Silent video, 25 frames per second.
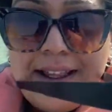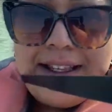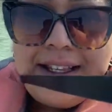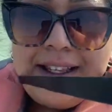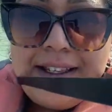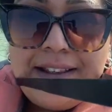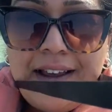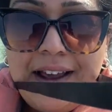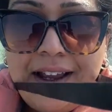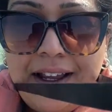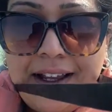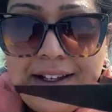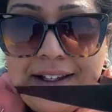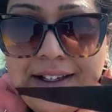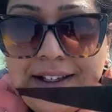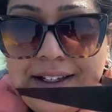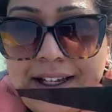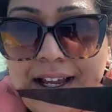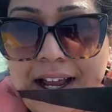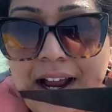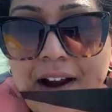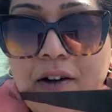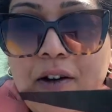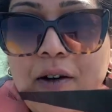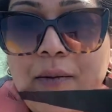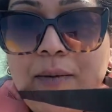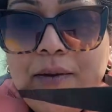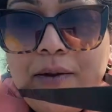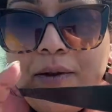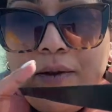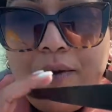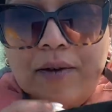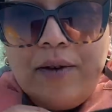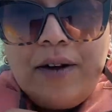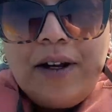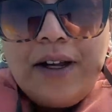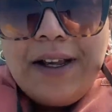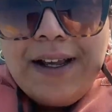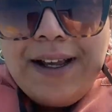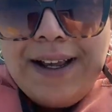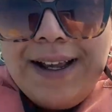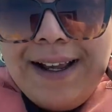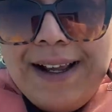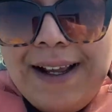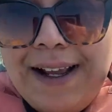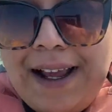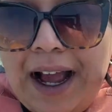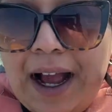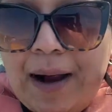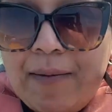is like terrible
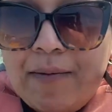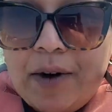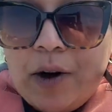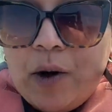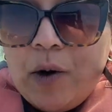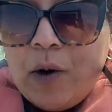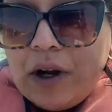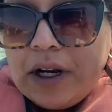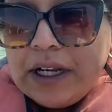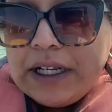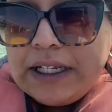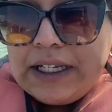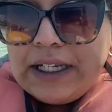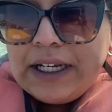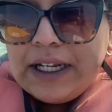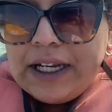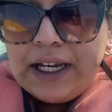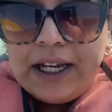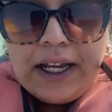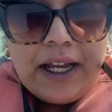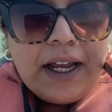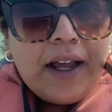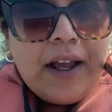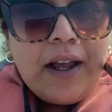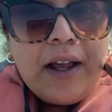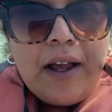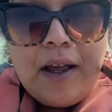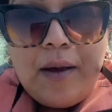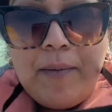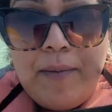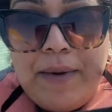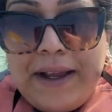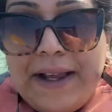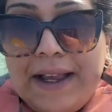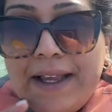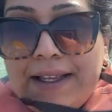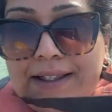camera quality because